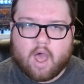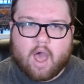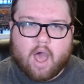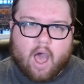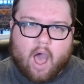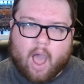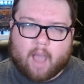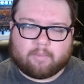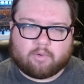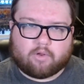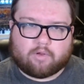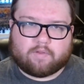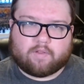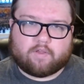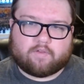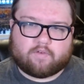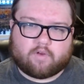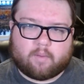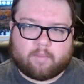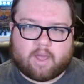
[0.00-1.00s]
I'm doing this
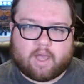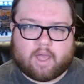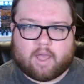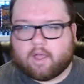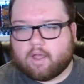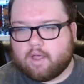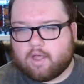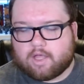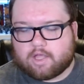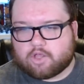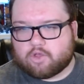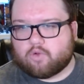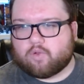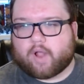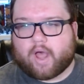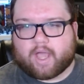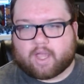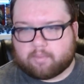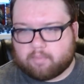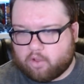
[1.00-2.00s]
from you
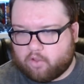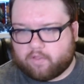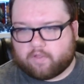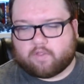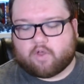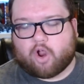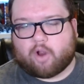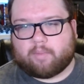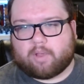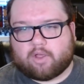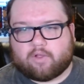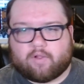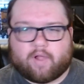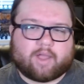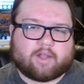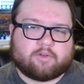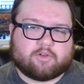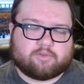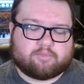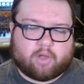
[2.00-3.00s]
like building the army, you like
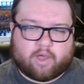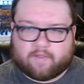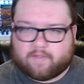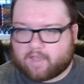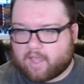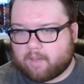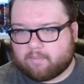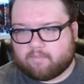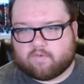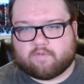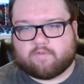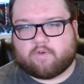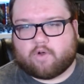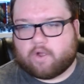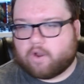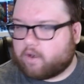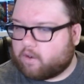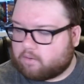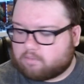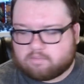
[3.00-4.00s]
just playing the game for
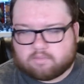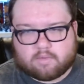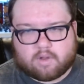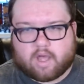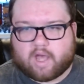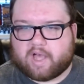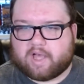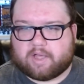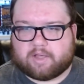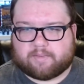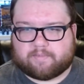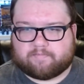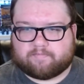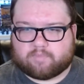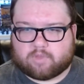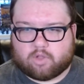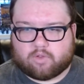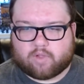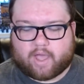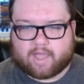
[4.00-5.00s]
fun,
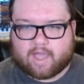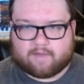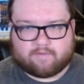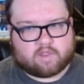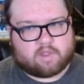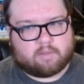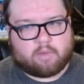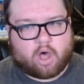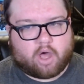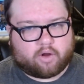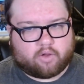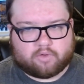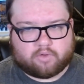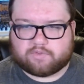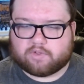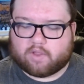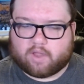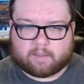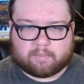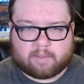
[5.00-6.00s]
you like having the models,
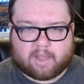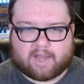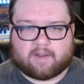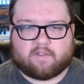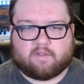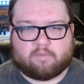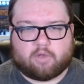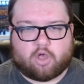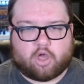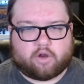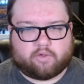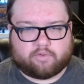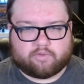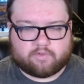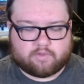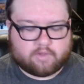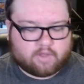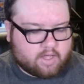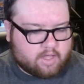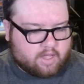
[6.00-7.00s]
you like painting the models,
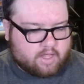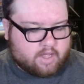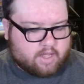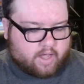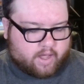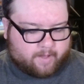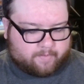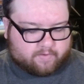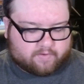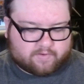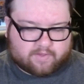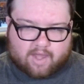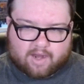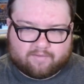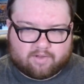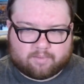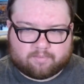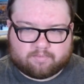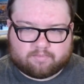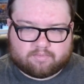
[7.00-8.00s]
This is kind of
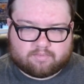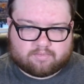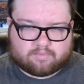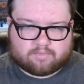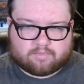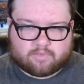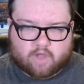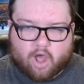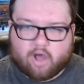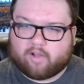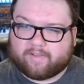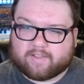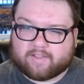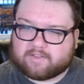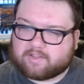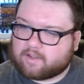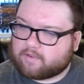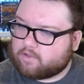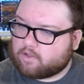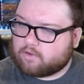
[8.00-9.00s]
a
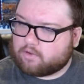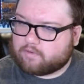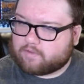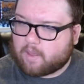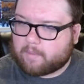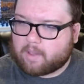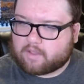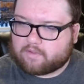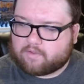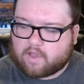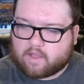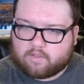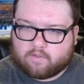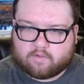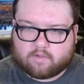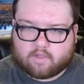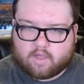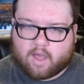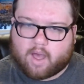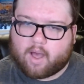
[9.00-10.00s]
holistic view, if that makes sense.
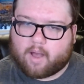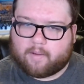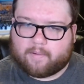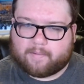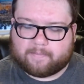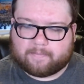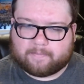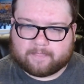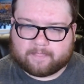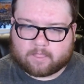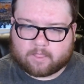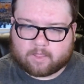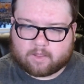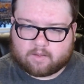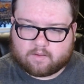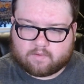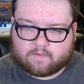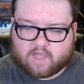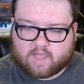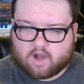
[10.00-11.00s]

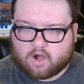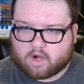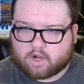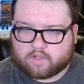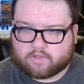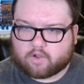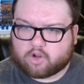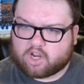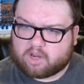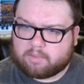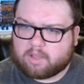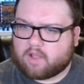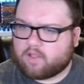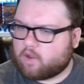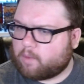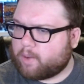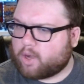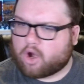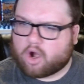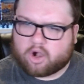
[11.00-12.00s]
They're going to be a little
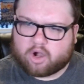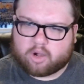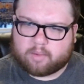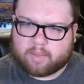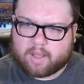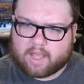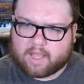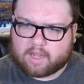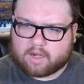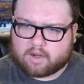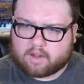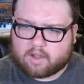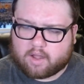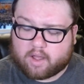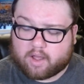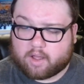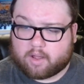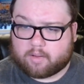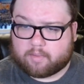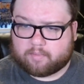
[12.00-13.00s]
bit harder to paint
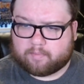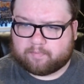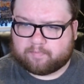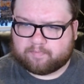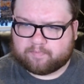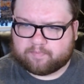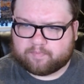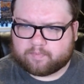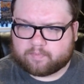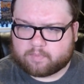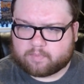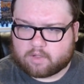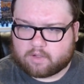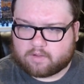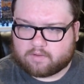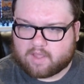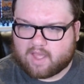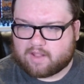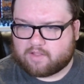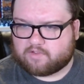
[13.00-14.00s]

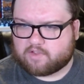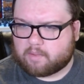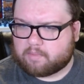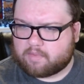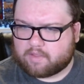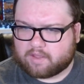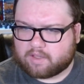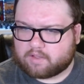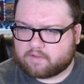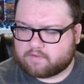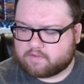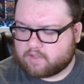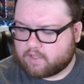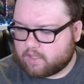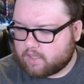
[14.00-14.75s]
than some things.